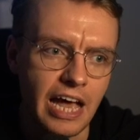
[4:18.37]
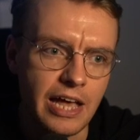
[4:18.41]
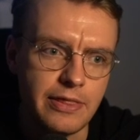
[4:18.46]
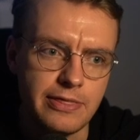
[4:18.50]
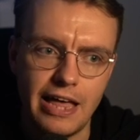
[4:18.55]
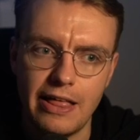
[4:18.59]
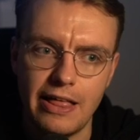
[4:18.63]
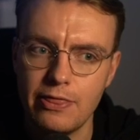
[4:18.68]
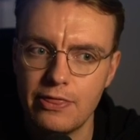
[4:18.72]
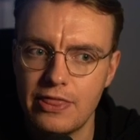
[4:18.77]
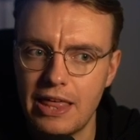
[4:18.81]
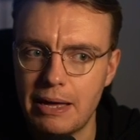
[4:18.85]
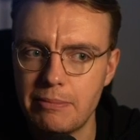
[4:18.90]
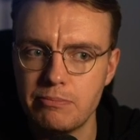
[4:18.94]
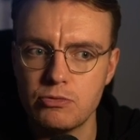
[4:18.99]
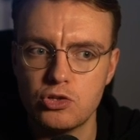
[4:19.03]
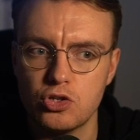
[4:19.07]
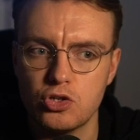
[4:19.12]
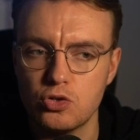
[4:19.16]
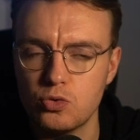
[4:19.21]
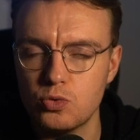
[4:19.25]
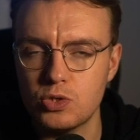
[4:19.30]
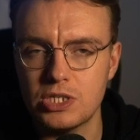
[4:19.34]
then them
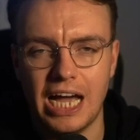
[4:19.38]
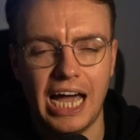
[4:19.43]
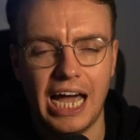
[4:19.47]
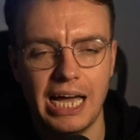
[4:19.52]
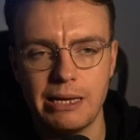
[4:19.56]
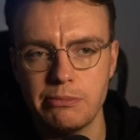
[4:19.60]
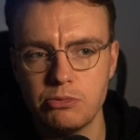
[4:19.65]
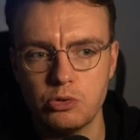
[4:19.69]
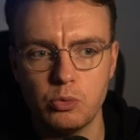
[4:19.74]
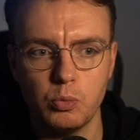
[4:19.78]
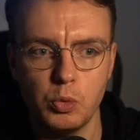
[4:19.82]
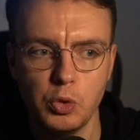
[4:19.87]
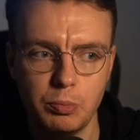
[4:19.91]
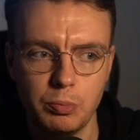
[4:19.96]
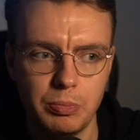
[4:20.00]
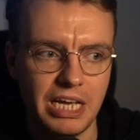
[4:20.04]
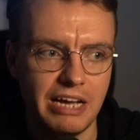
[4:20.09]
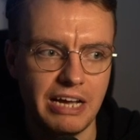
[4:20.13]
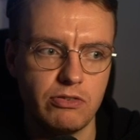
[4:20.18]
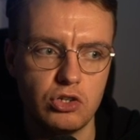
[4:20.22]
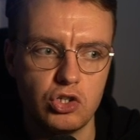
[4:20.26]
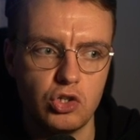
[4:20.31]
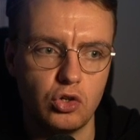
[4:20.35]
two types would be
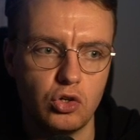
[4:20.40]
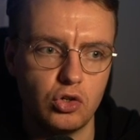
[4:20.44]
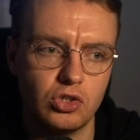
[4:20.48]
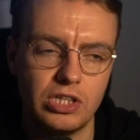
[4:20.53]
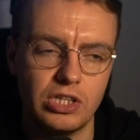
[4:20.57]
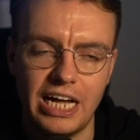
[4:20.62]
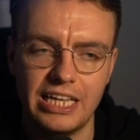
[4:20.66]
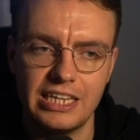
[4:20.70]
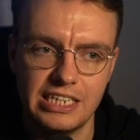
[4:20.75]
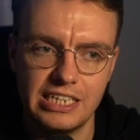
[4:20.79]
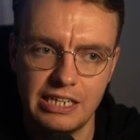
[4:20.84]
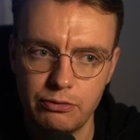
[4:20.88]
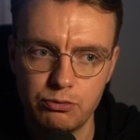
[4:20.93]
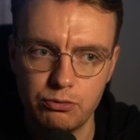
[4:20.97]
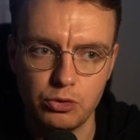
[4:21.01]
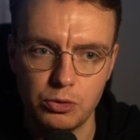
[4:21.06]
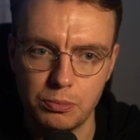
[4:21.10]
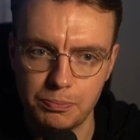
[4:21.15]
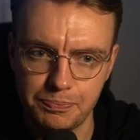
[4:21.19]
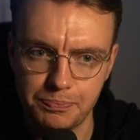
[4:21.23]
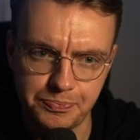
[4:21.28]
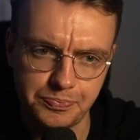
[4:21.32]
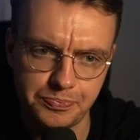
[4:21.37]
ever so slightly different.